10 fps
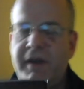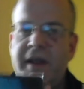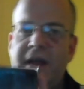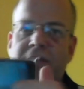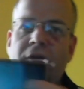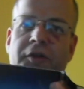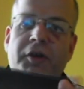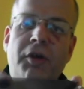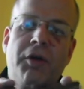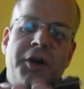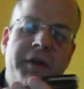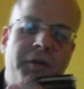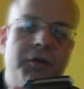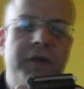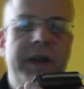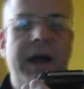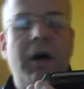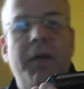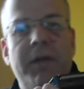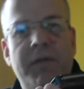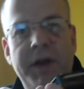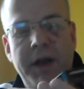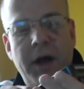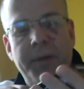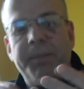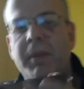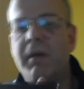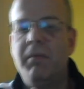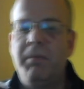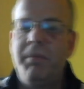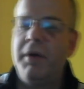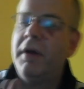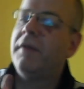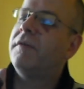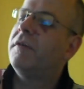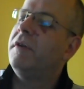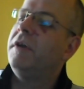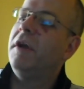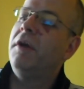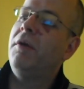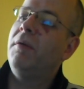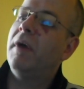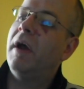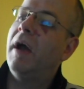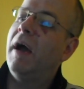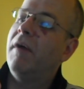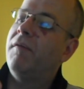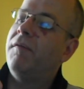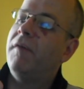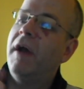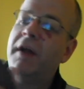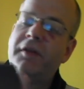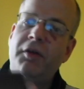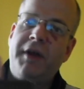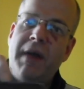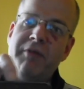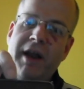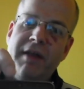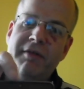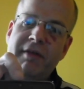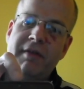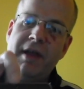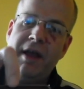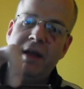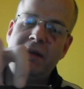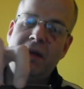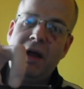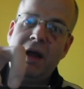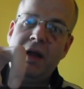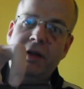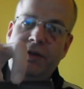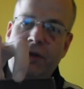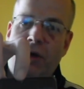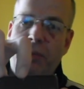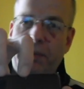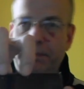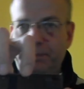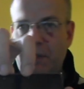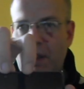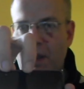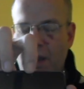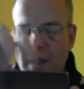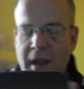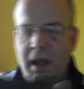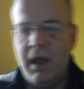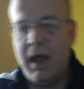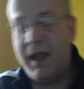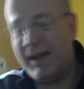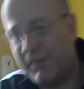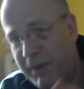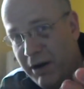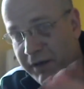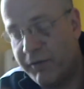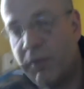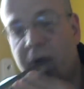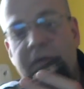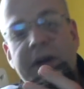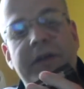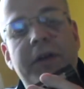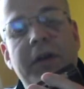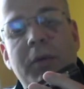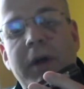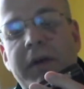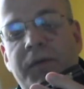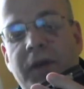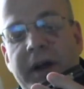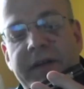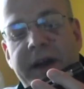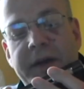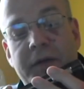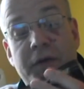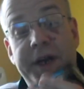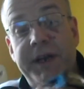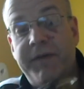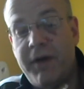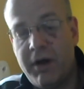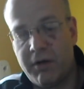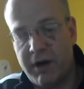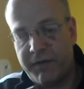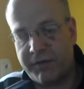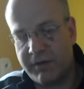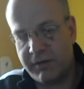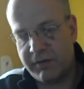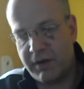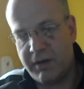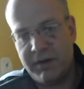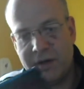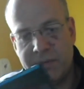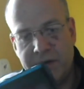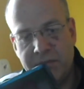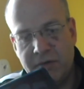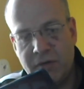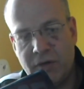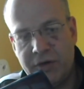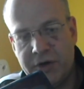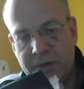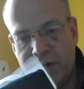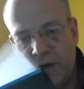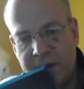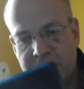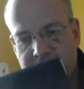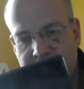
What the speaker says: see there it's got two, I don't know if you'll see that on the video, but you have two camera lenses there at the top. That's apparently from what I read to do with taking 3D photographs, so that would be quite doody.